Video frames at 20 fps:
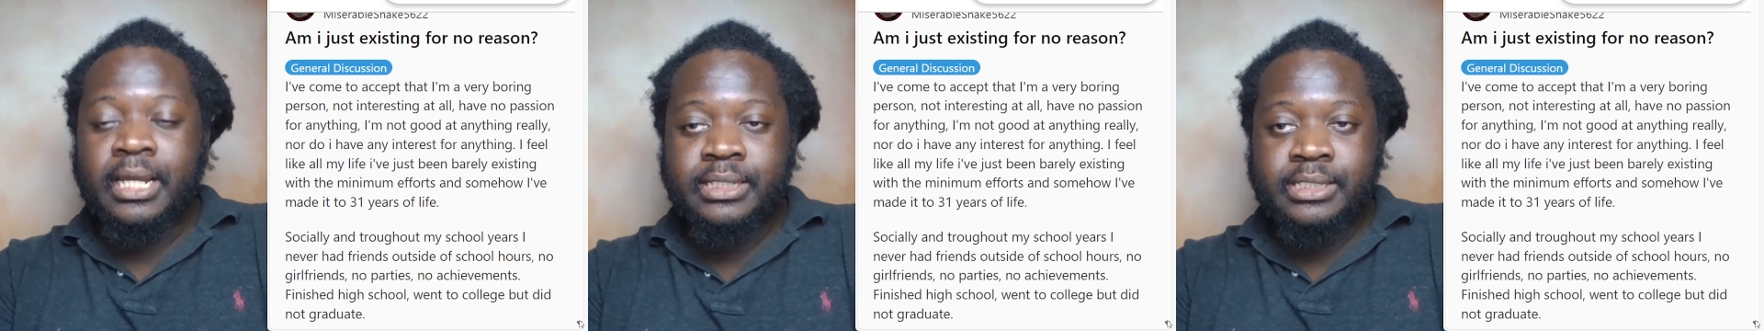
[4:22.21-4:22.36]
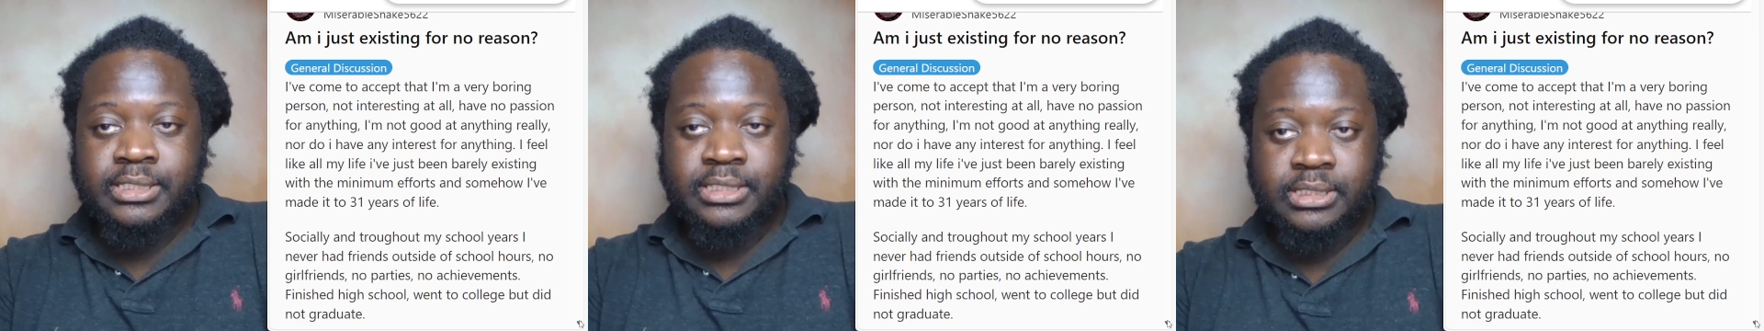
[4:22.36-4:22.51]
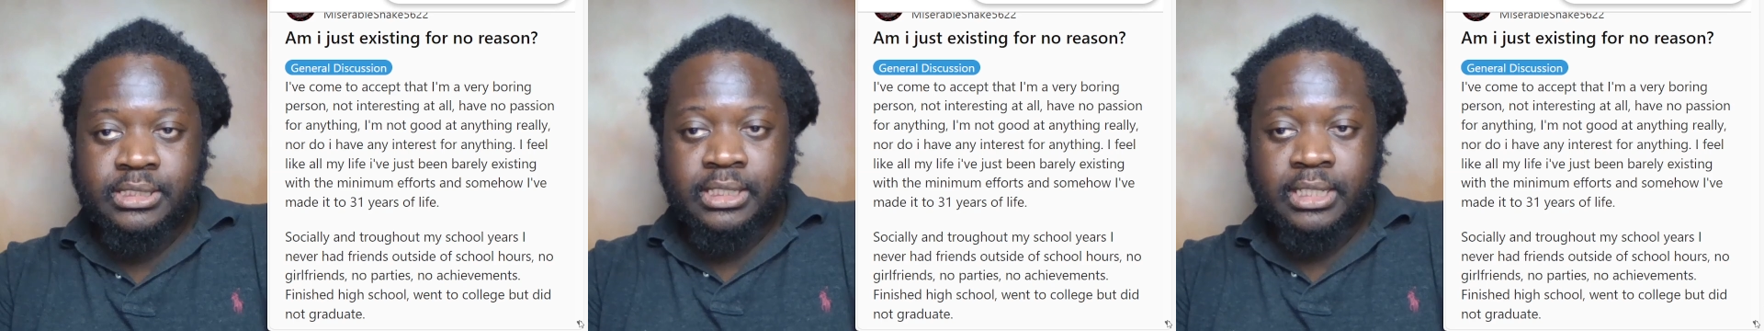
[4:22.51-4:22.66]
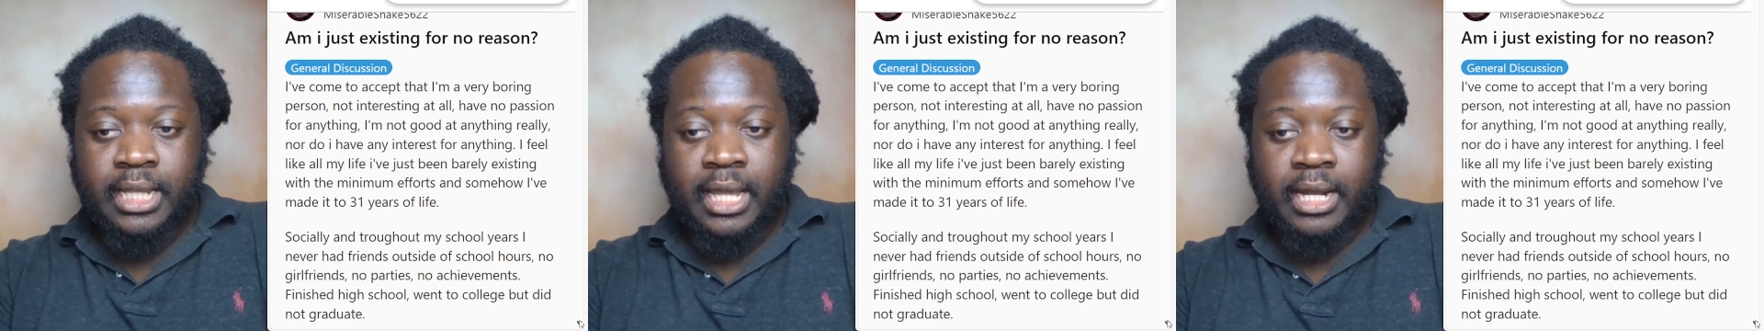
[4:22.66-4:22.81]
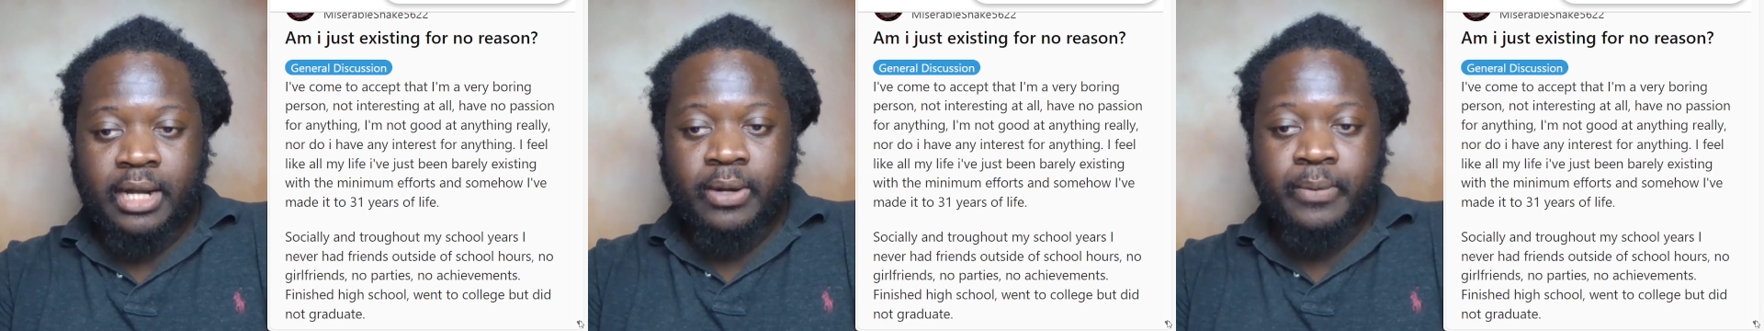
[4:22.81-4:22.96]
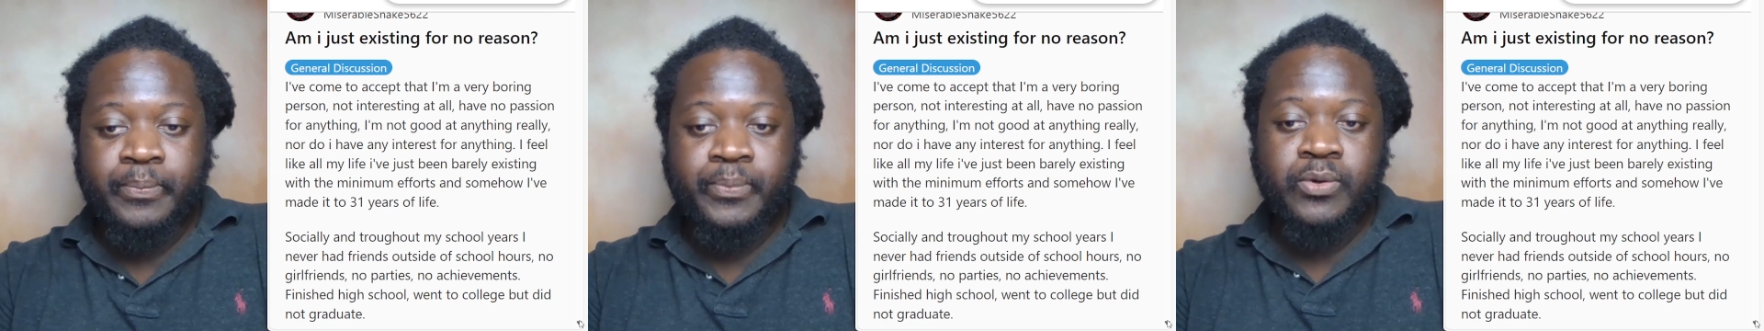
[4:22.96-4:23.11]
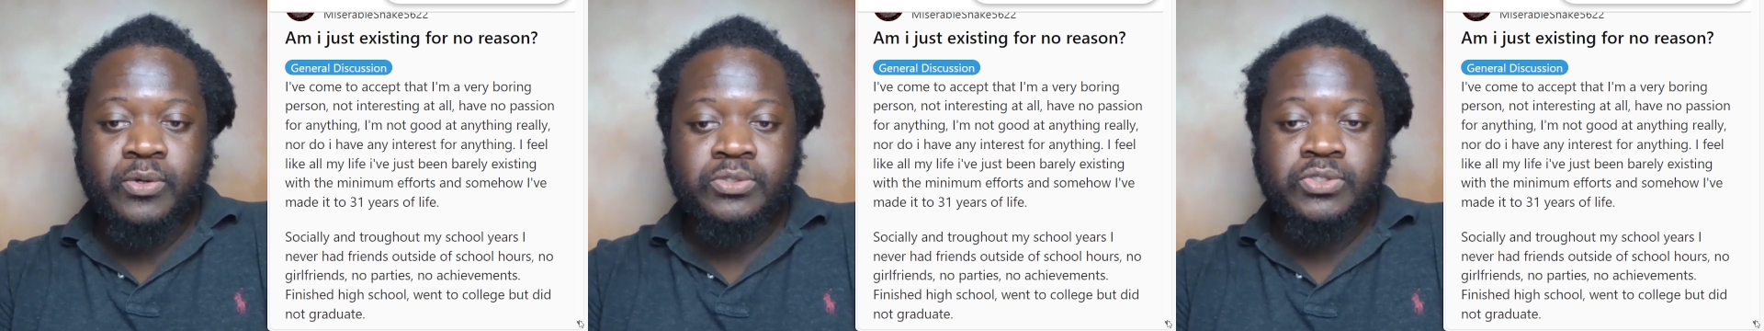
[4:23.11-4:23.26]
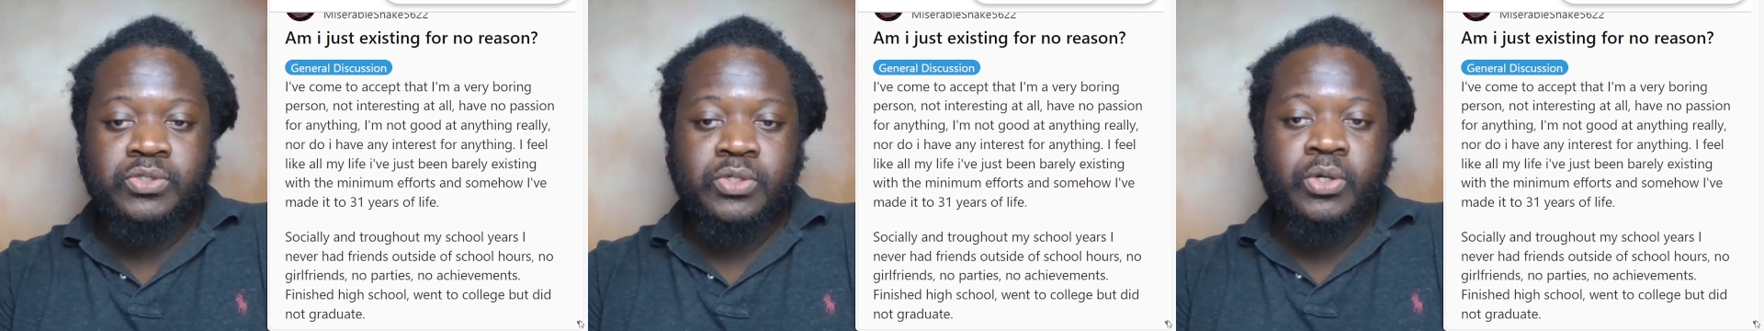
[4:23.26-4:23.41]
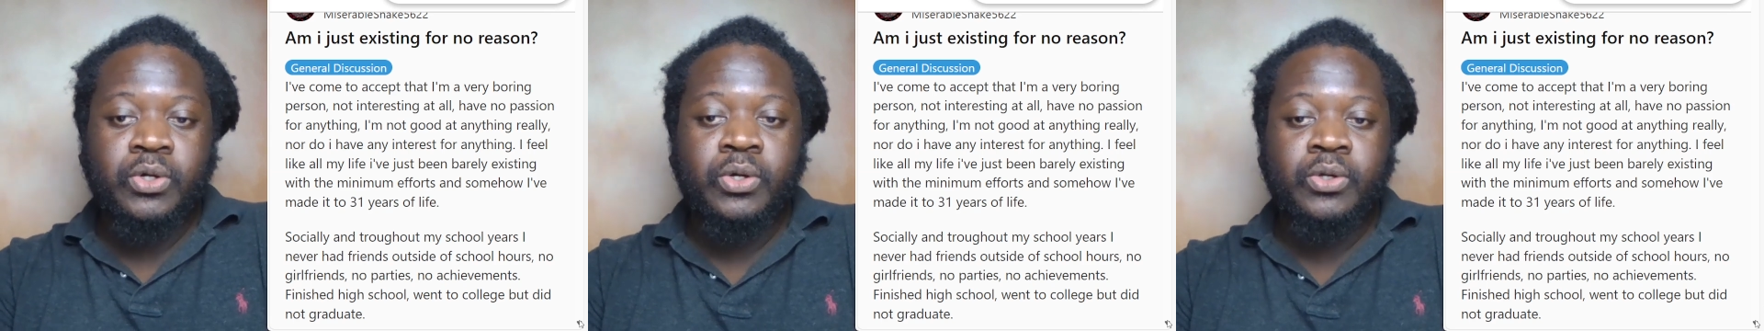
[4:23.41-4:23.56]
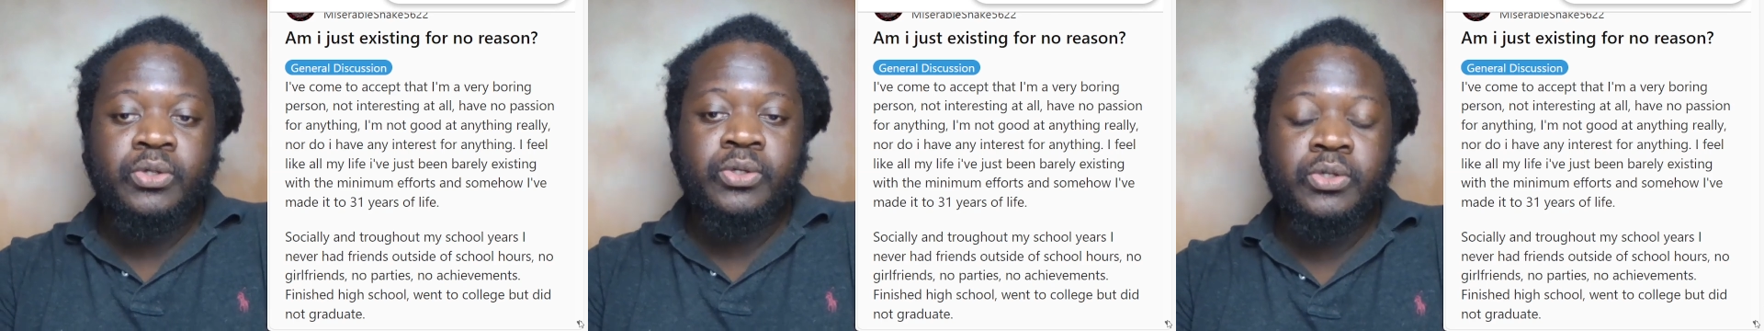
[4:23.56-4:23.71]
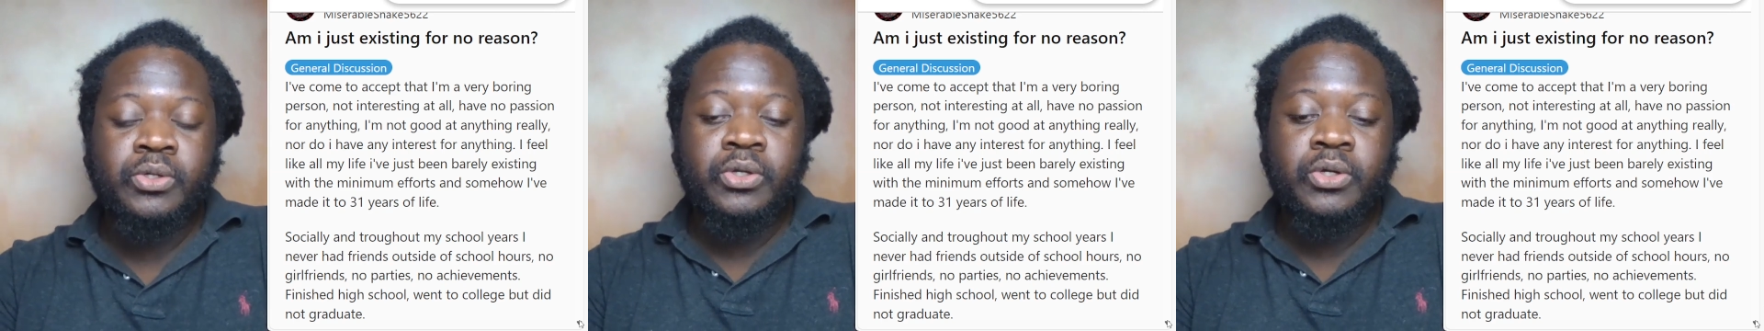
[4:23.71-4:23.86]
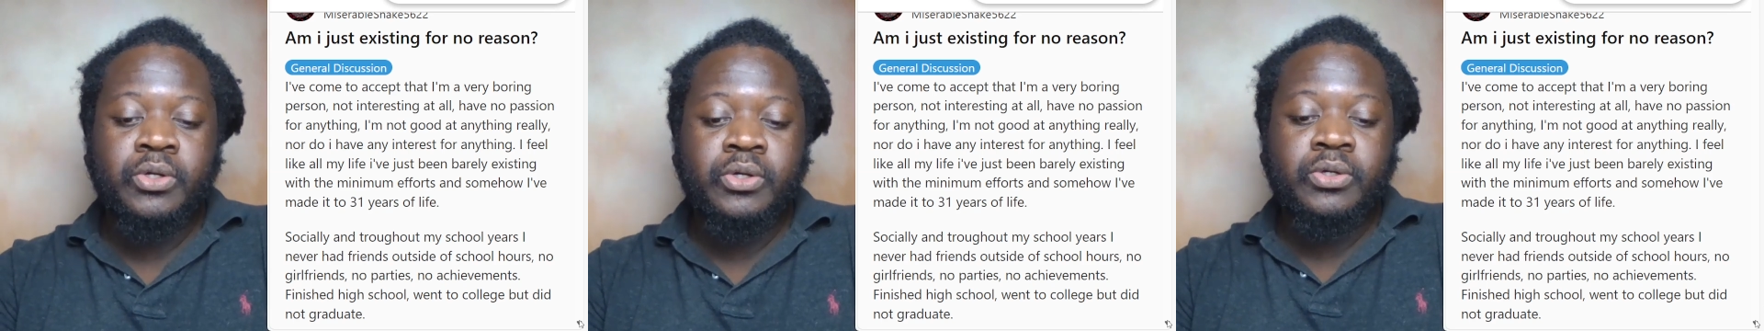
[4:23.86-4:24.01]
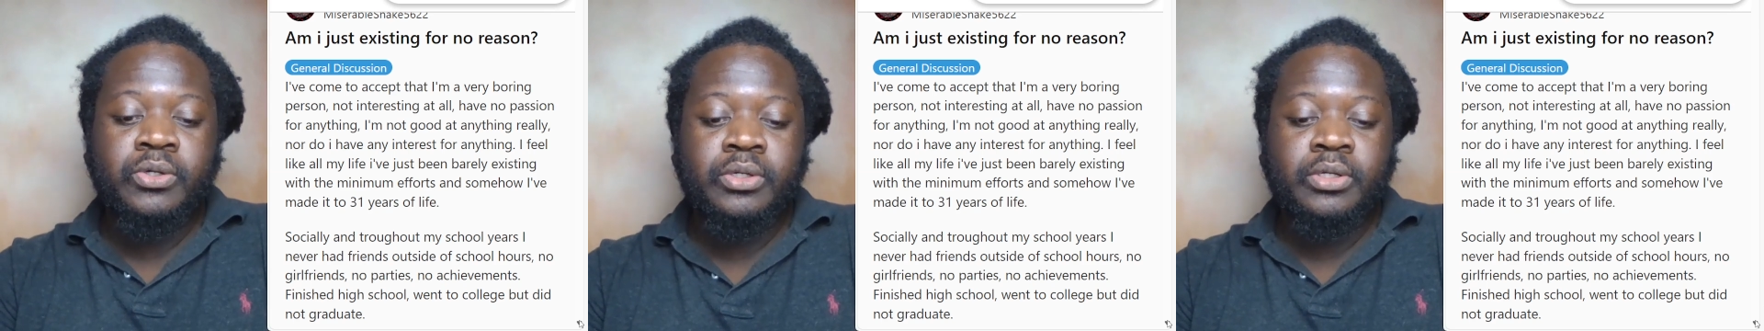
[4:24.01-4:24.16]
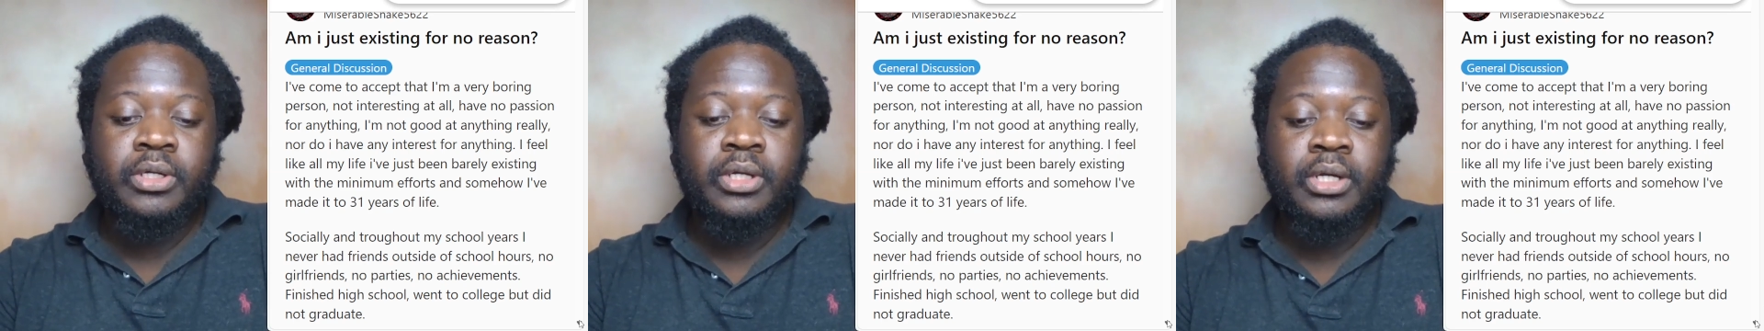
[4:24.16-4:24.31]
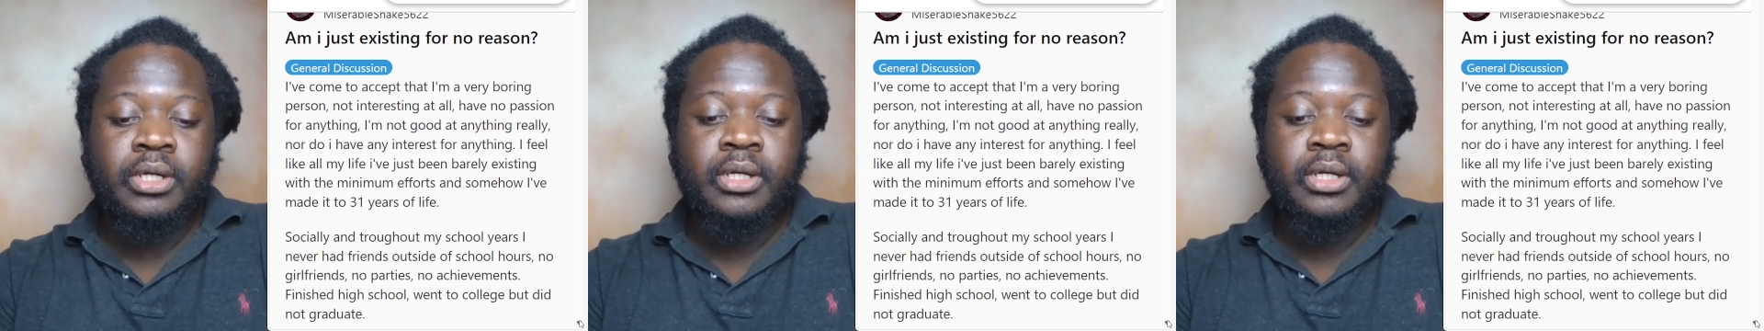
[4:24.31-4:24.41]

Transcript: I did see like a post earlier.